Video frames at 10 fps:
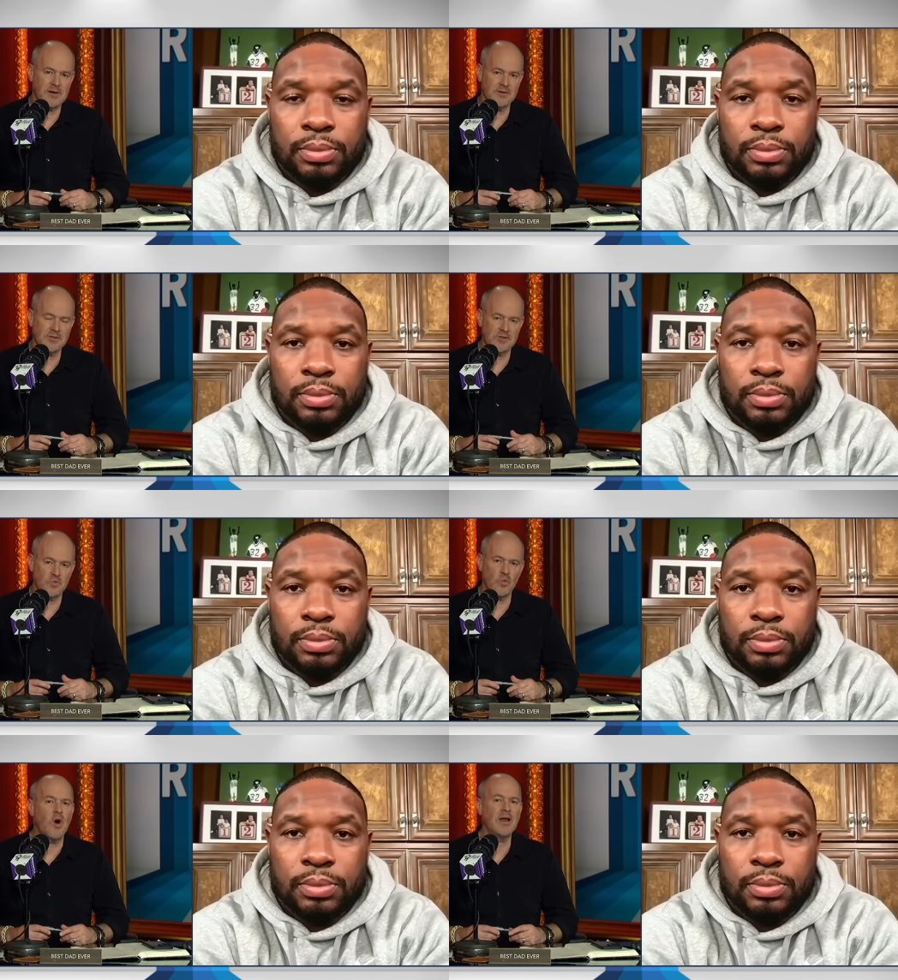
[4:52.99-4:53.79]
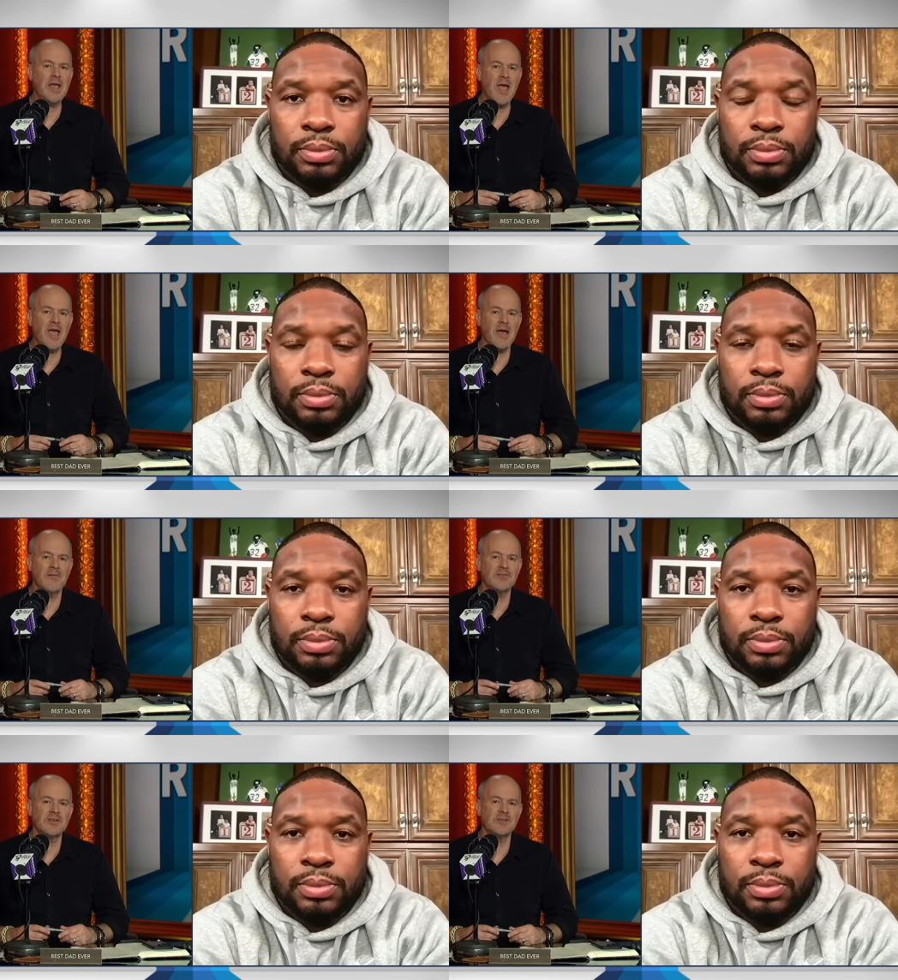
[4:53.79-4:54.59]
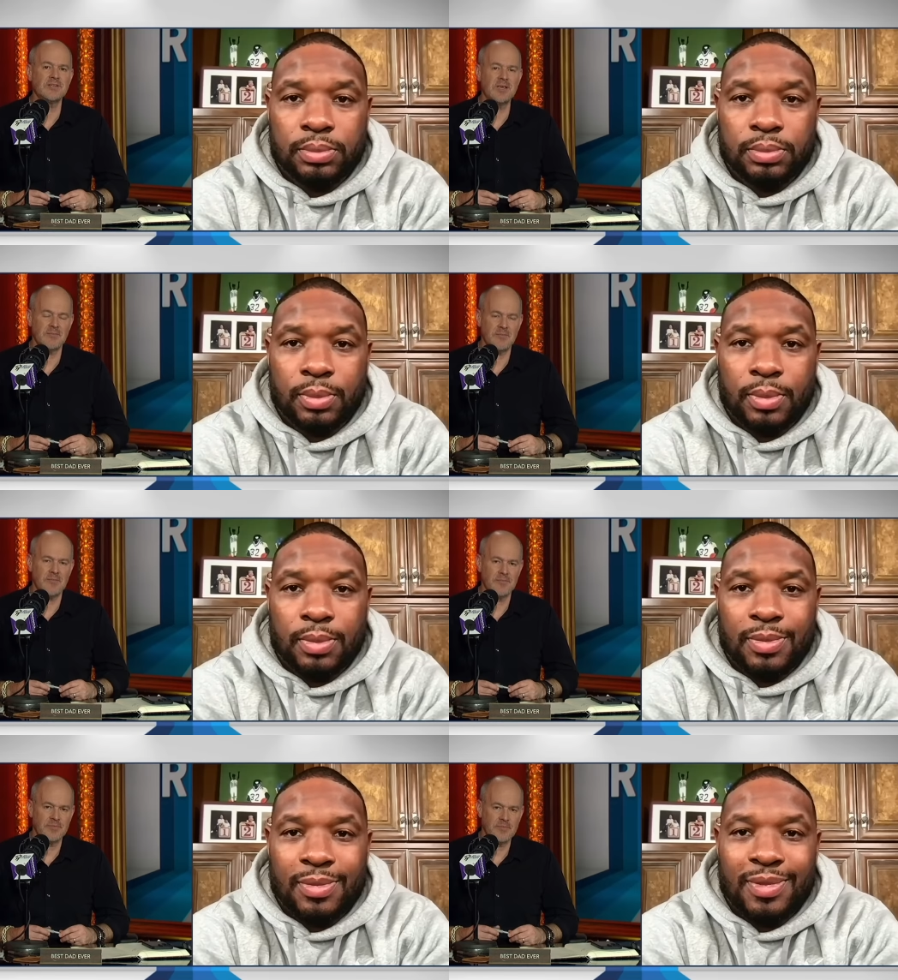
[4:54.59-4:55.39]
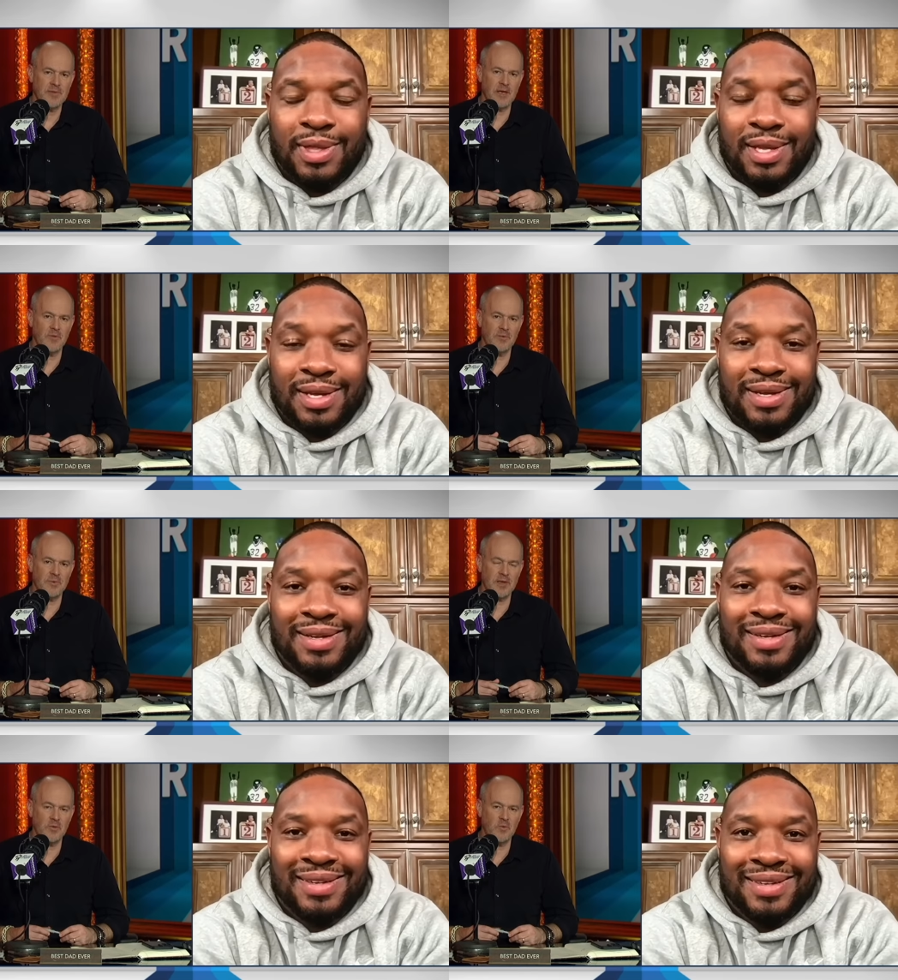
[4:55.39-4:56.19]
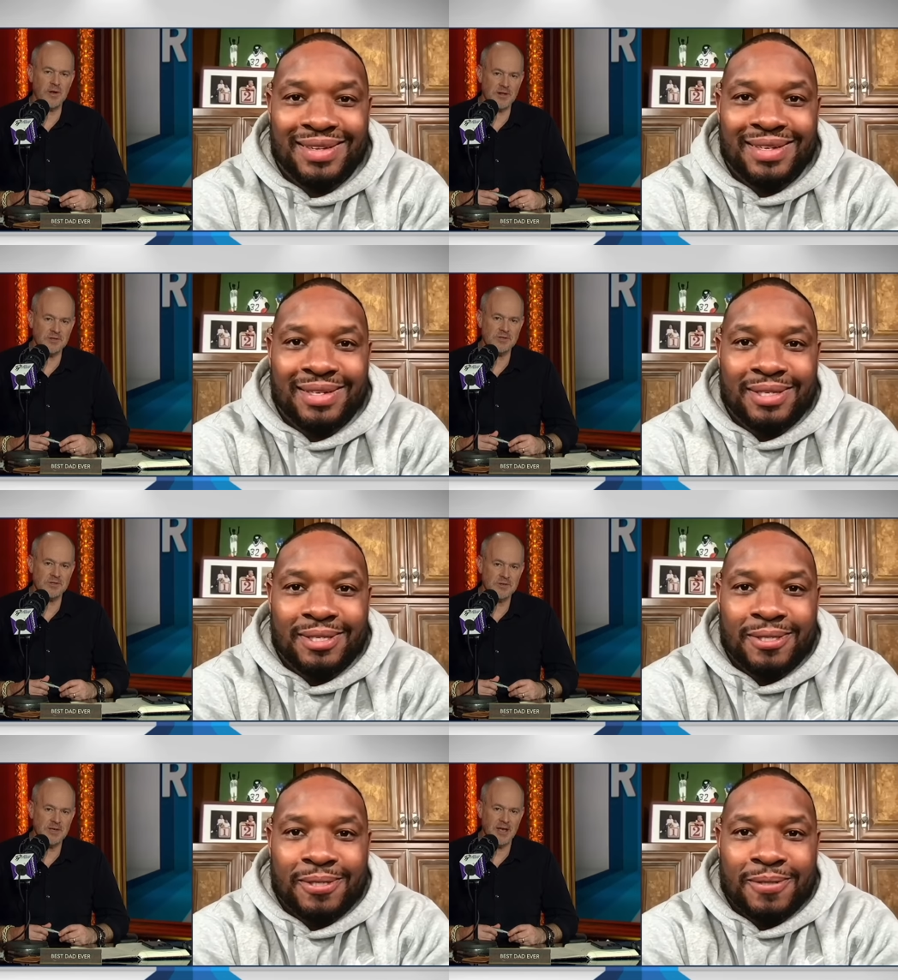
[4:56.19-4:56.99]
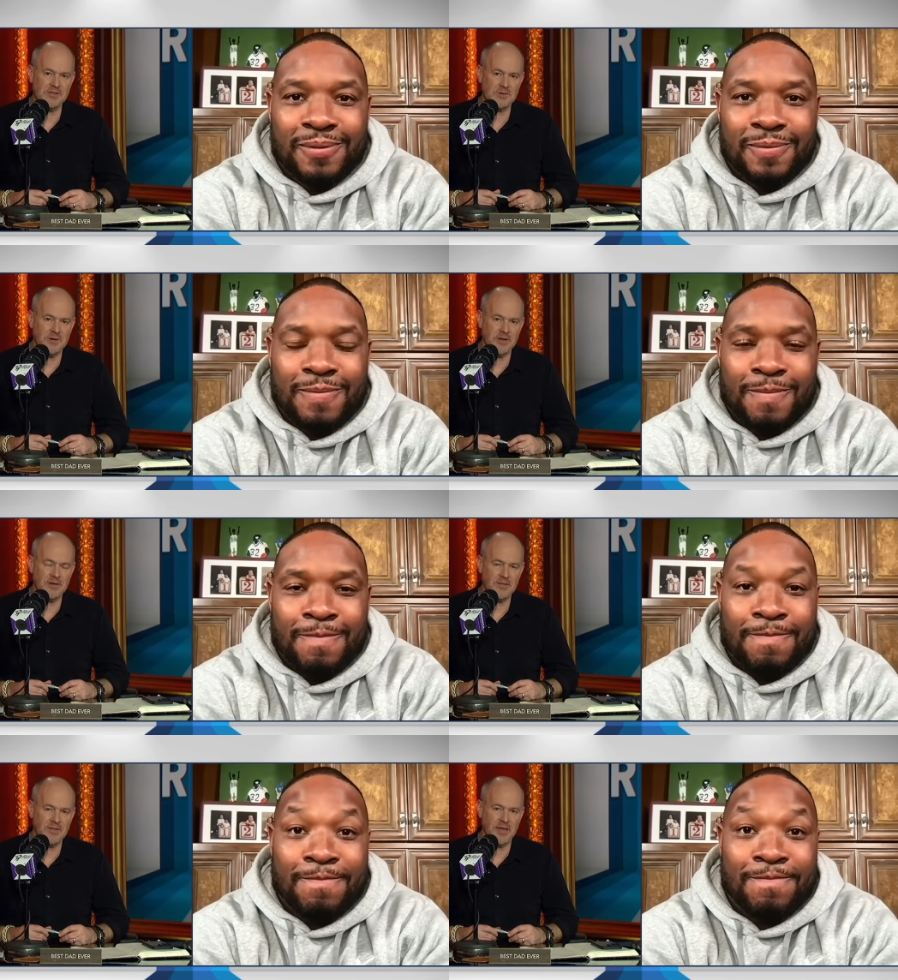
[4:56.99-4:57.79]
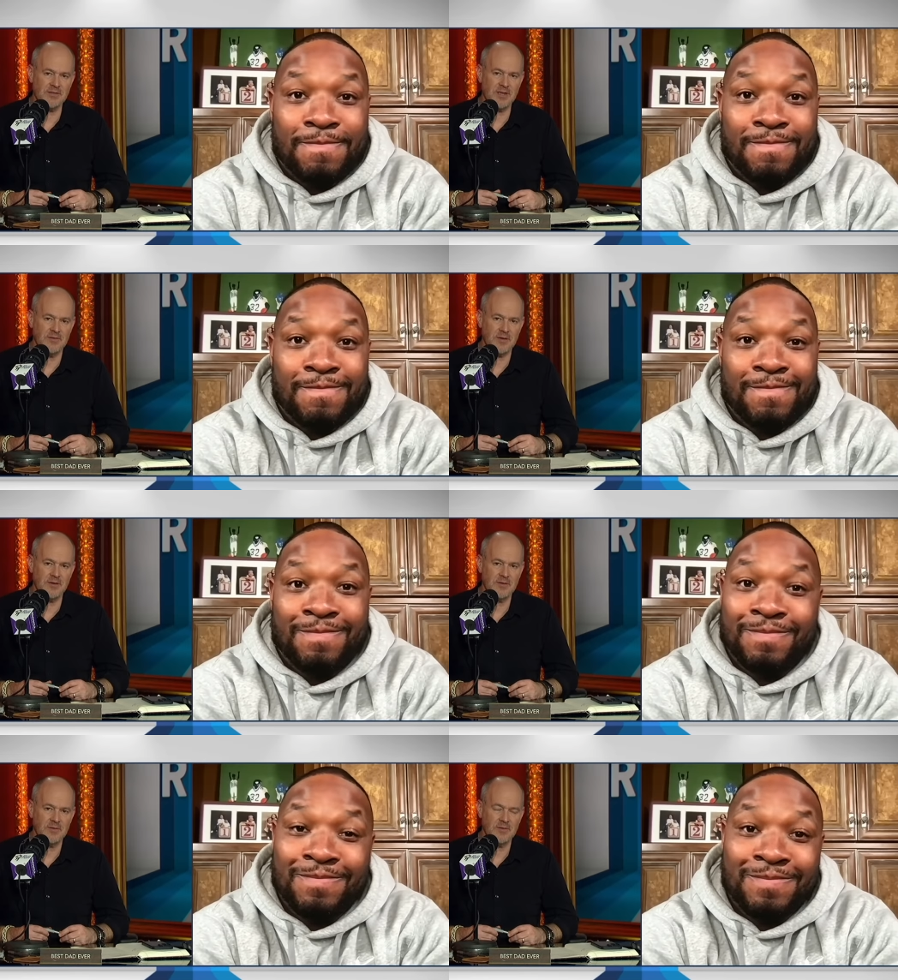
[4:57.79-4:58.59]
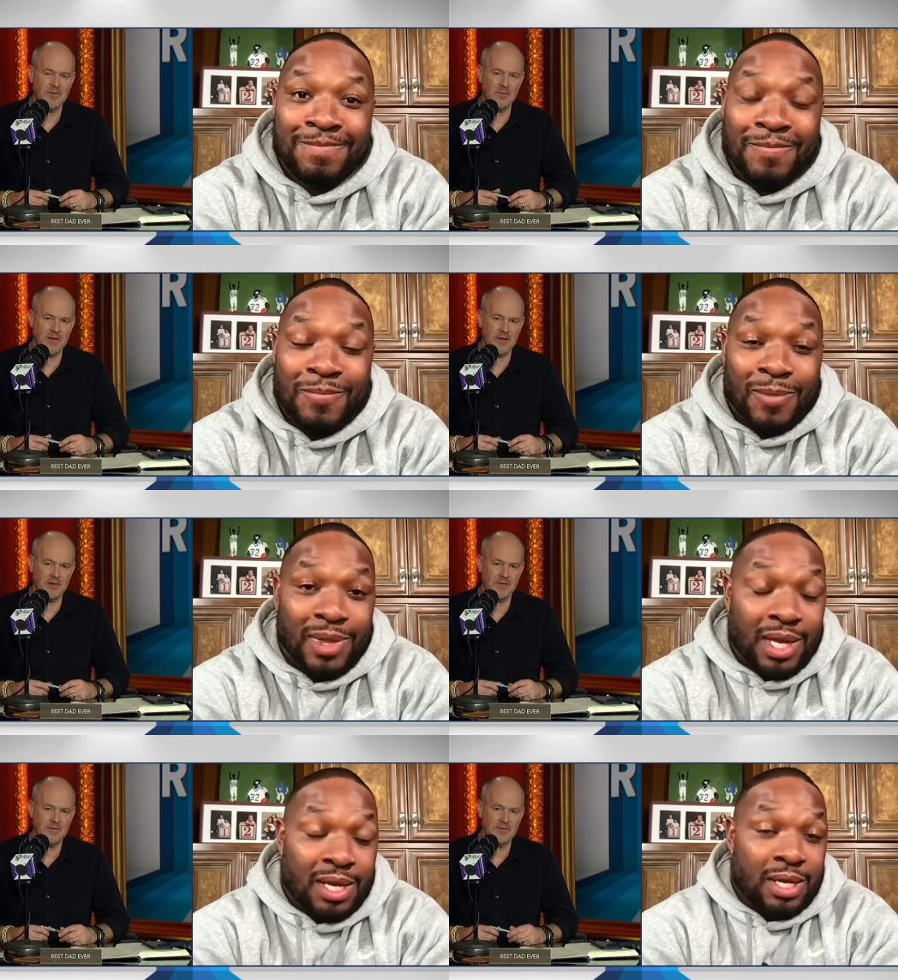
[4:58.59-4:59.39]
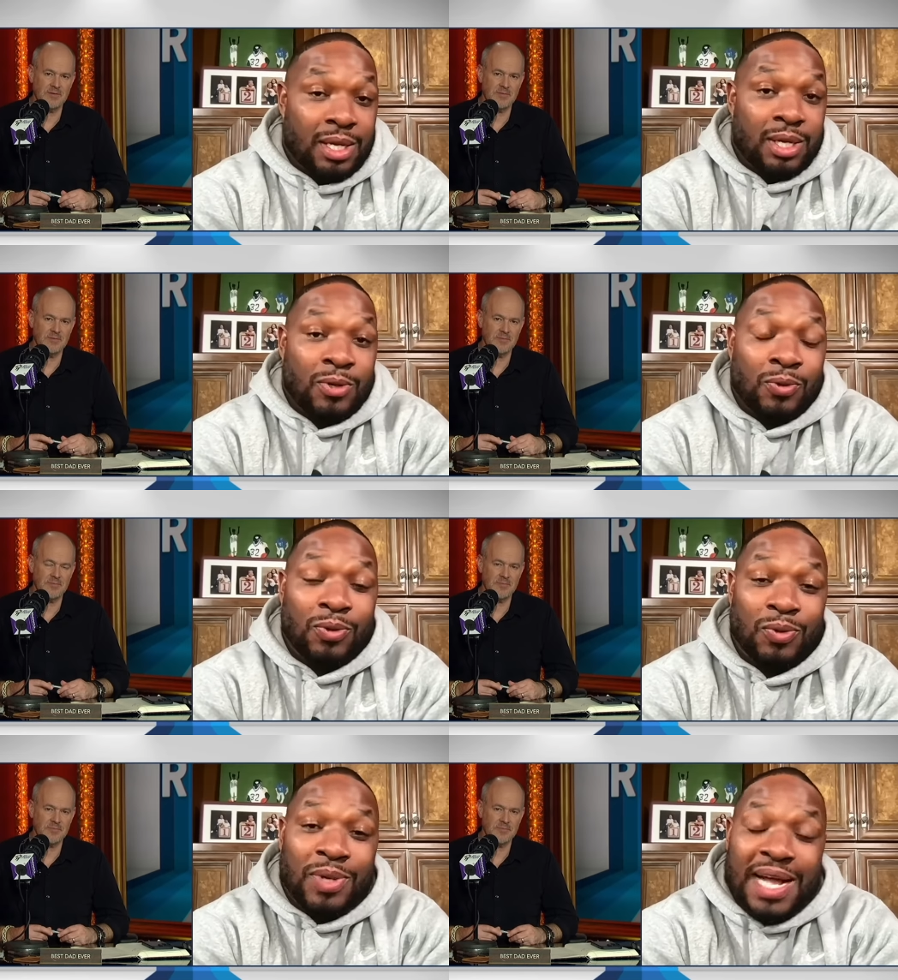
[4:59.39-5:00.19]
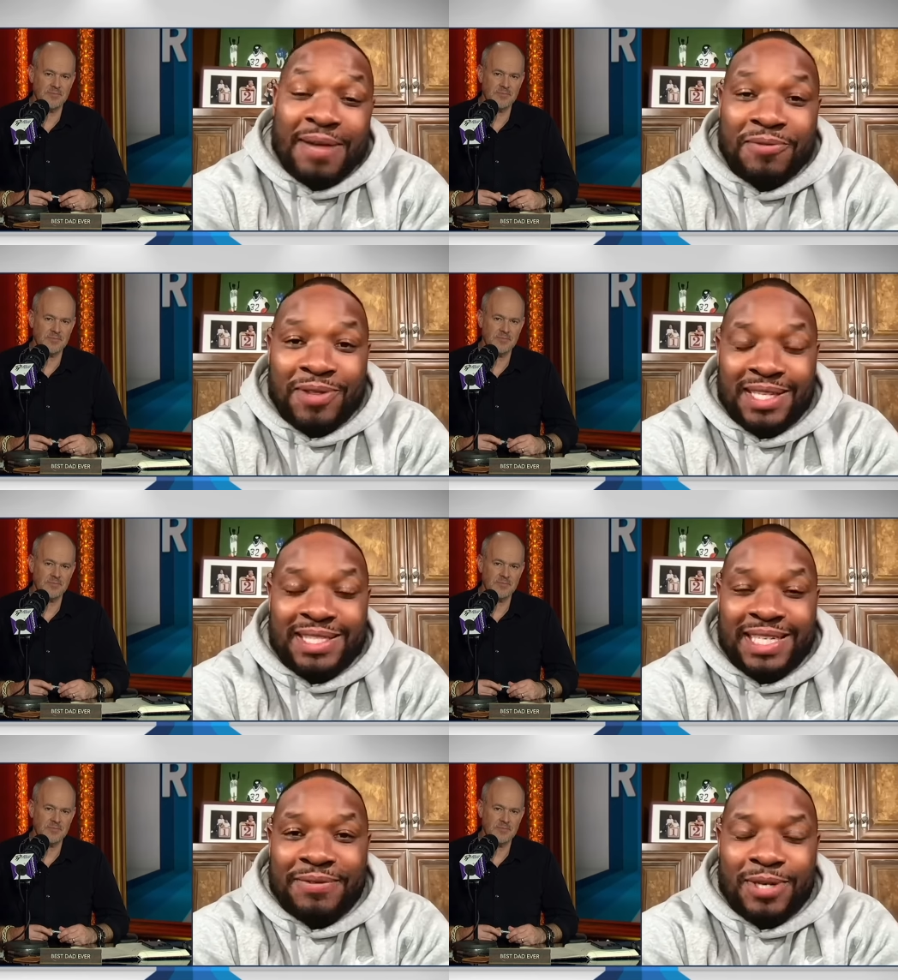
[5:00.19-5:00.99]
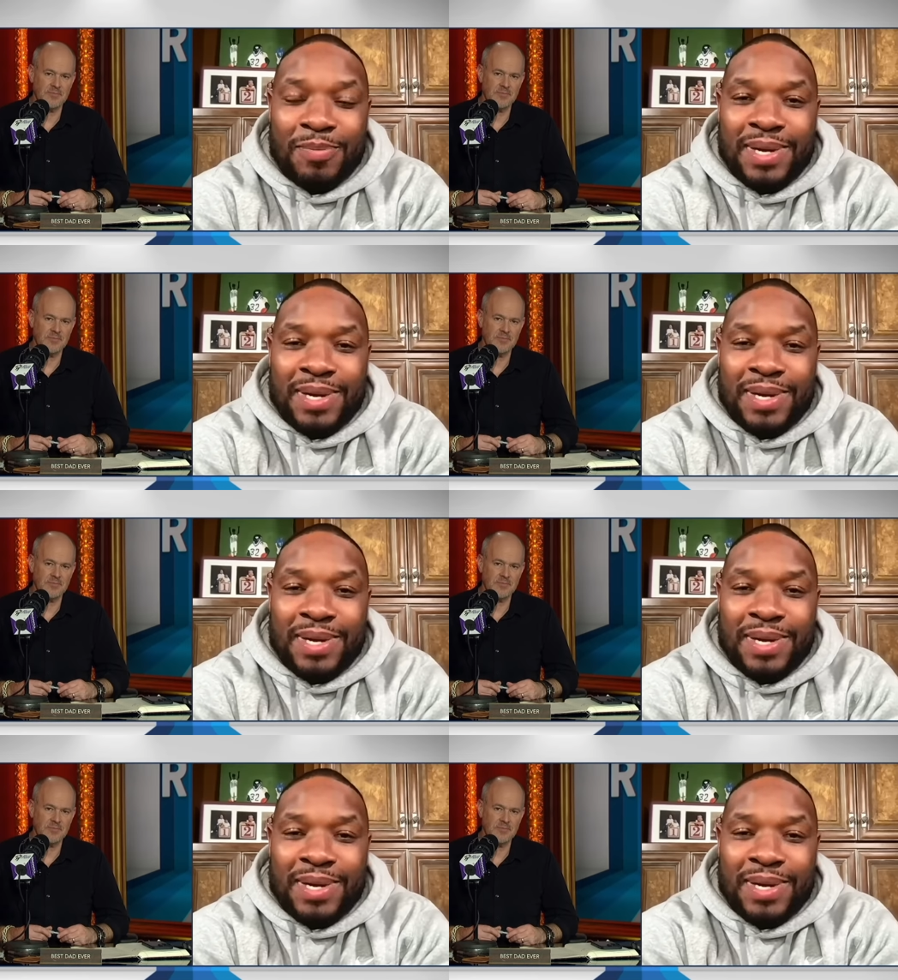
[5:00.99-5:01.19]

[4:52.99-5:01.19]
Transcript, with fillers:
Speaker 1: on just one A F C team, it would be which entering Thanksgiving weekend.
Speaker 2: Ooh, after the Chiefs